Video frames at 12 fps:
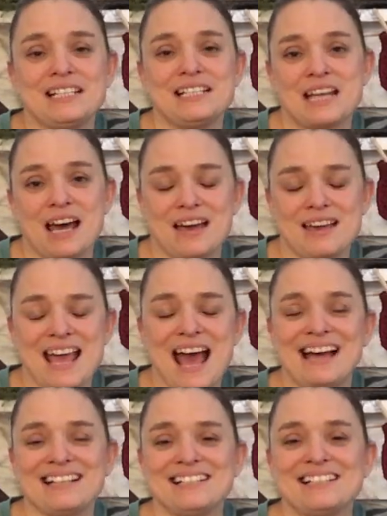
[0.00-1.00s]
today,
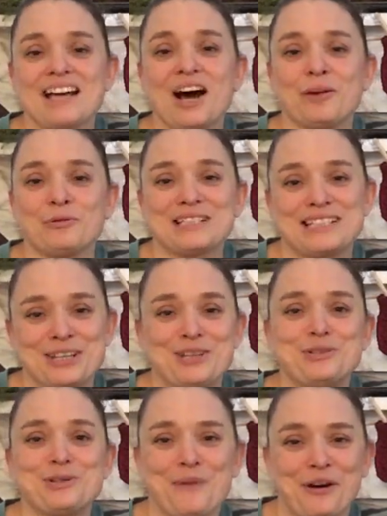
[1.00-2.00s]
and I will see
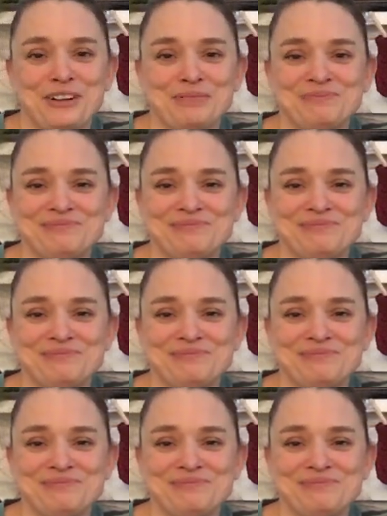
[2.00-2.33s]
you tomorrow.